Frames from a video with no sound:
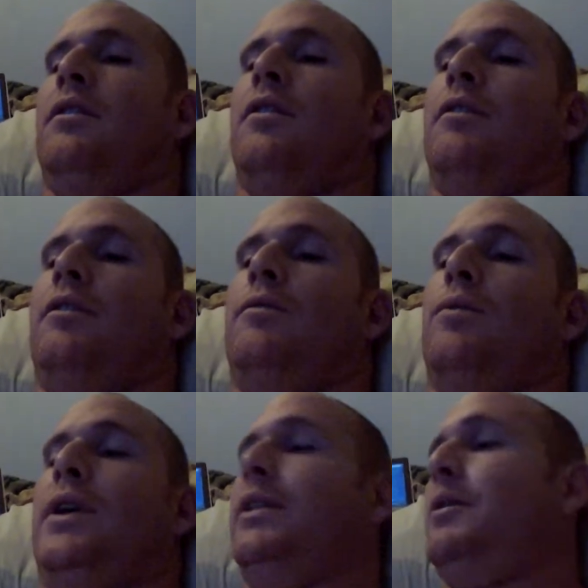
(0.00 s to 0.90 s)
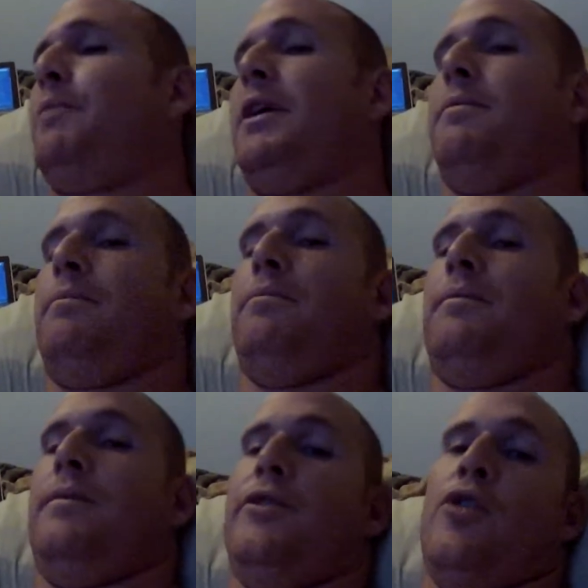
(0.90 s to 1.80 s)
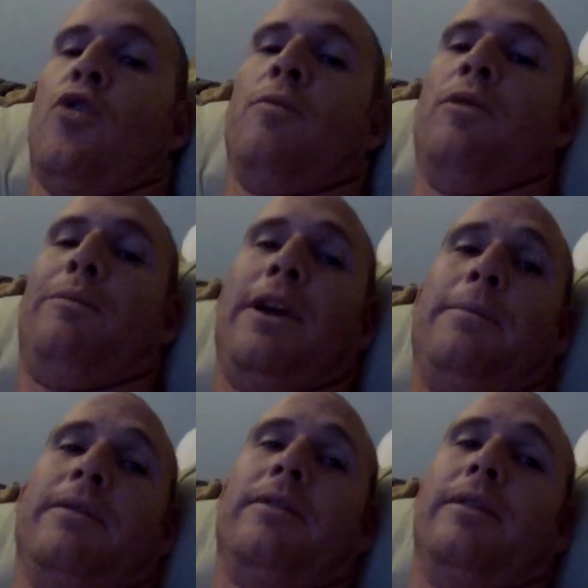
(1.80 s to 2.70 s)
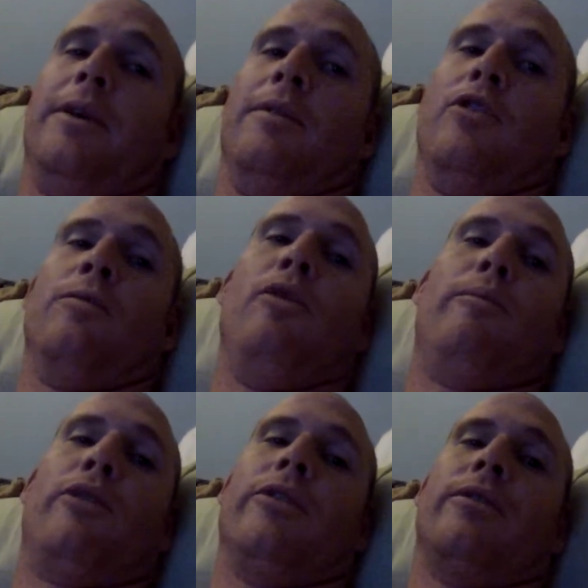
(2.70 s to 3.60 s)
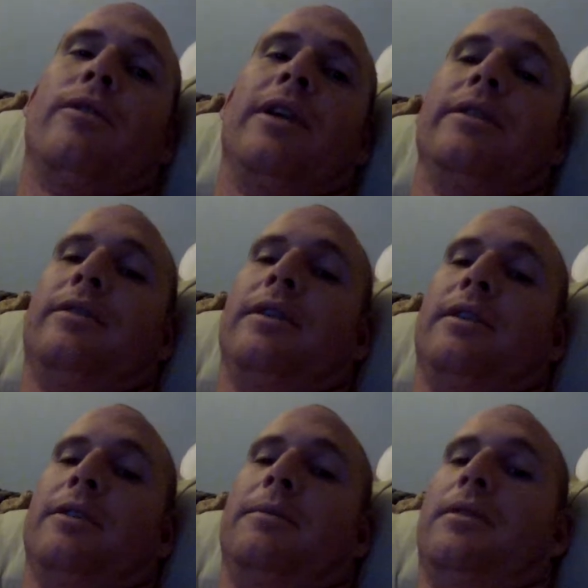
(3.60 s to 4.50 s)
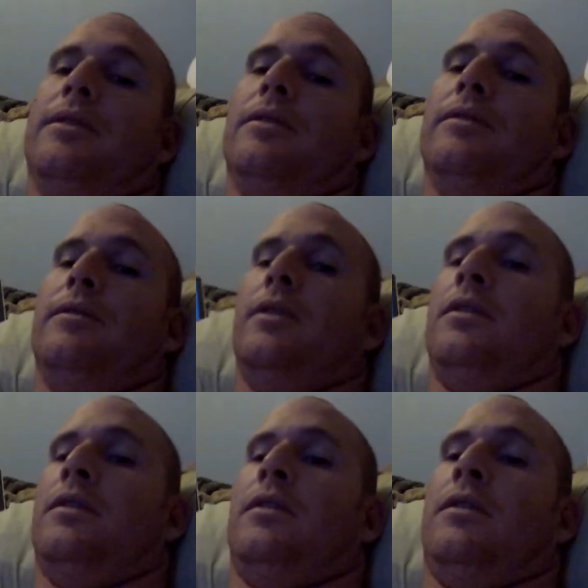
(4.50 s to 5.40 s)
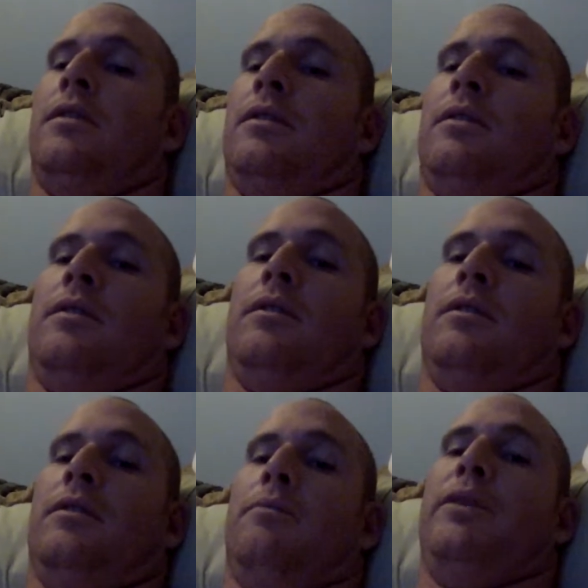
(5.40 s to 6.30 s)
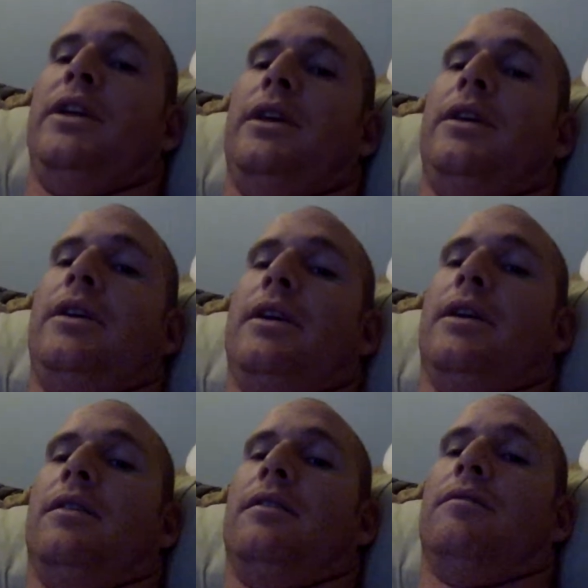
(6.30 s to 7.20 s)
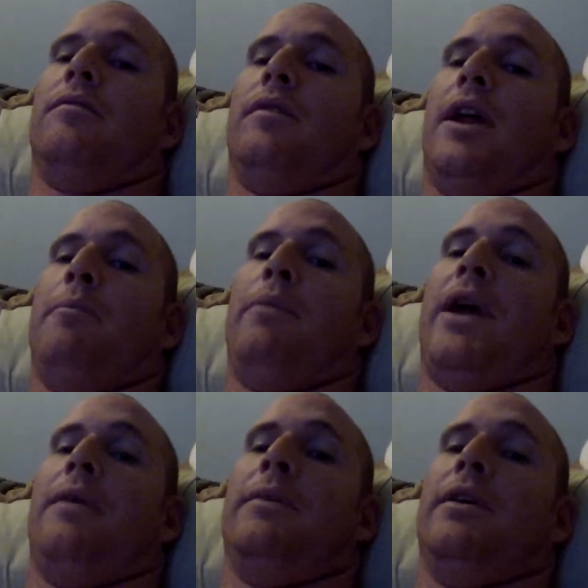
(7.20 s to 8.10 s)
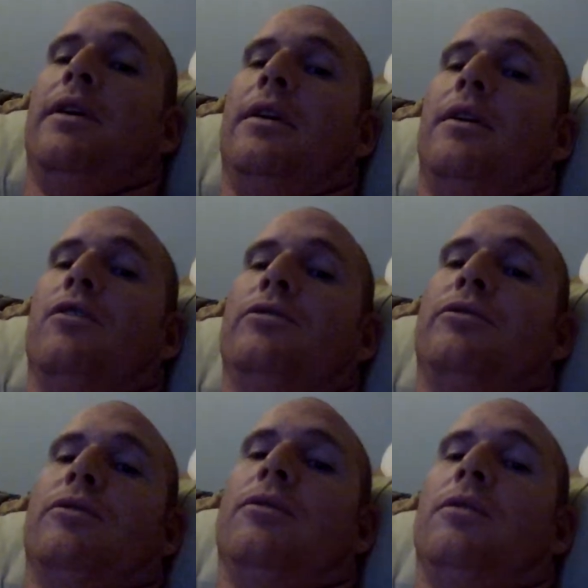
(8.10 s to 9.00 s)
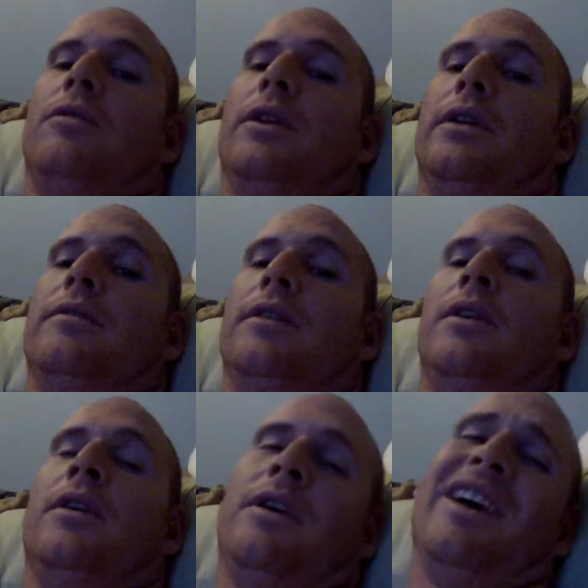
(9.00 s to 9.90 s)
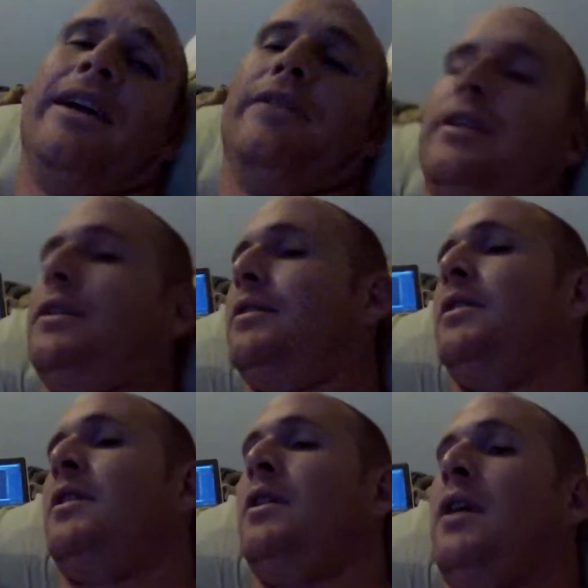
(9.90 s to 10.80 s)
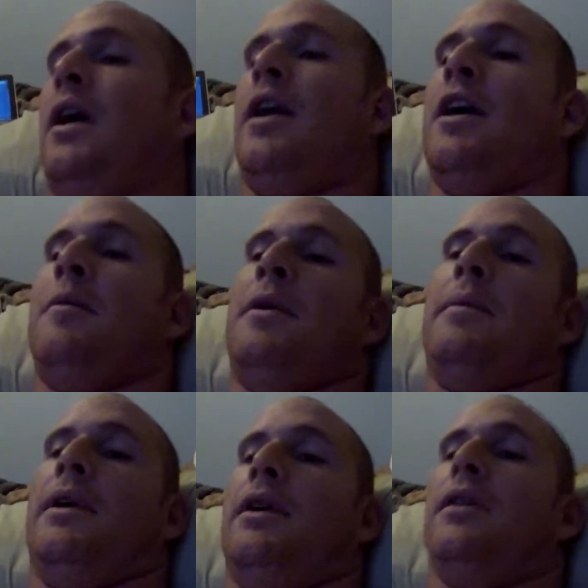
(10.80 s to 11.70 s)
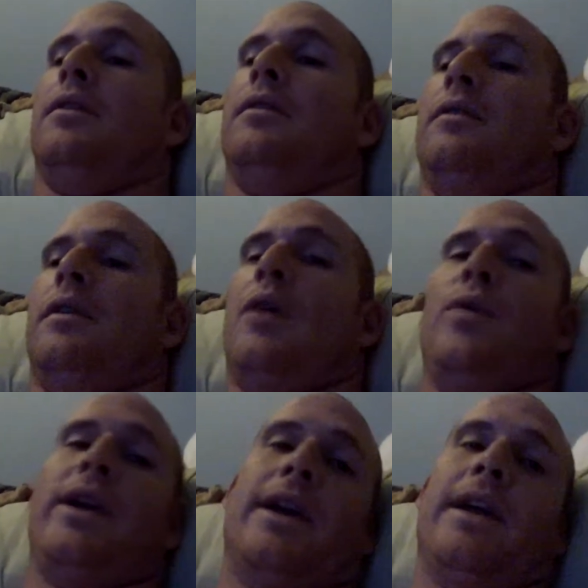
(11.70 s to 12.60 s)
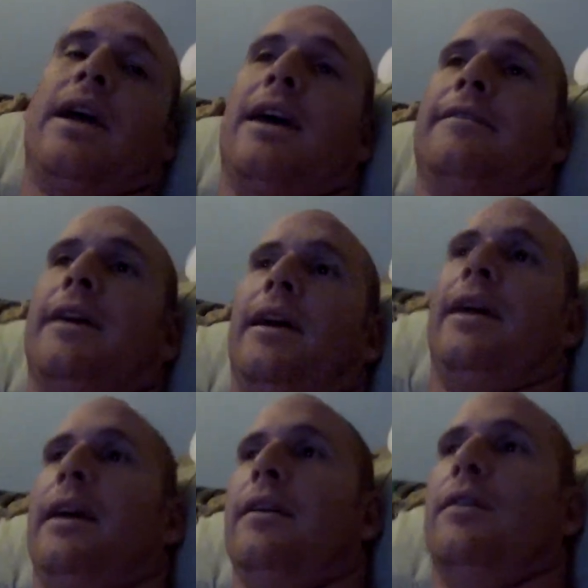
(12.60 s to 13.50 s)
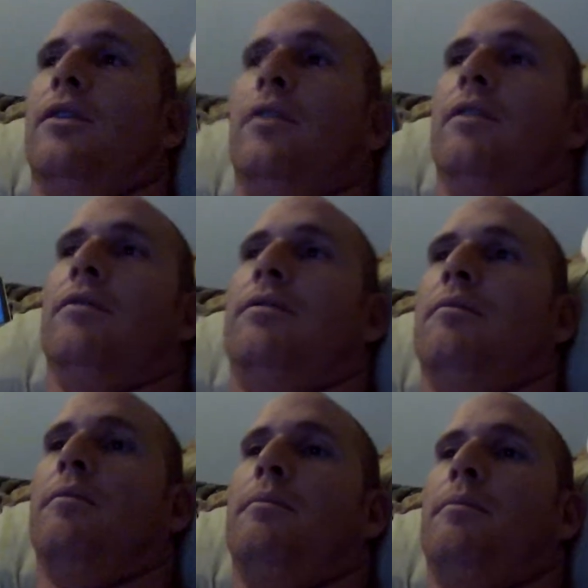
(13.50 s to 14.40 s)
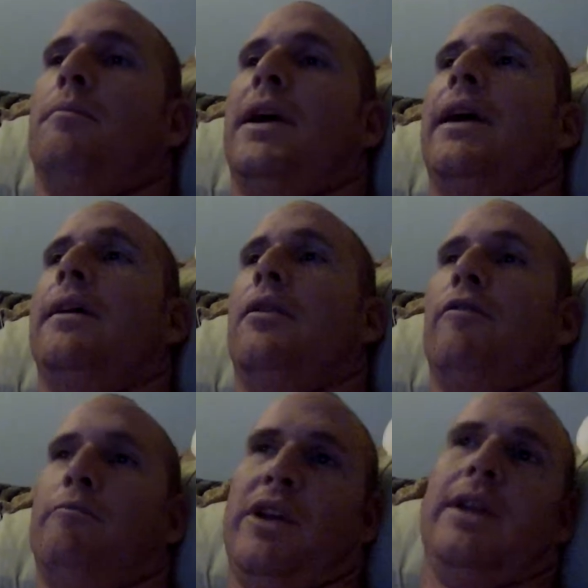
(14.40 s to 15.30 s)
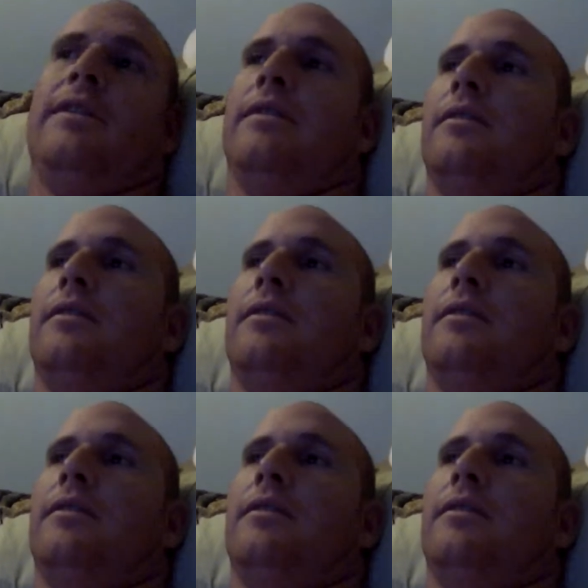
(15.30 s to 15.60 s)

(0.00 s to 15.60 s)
of what the normal protocol is in terms of PT and pain control and everything. And I'm about a week and a half ahead of me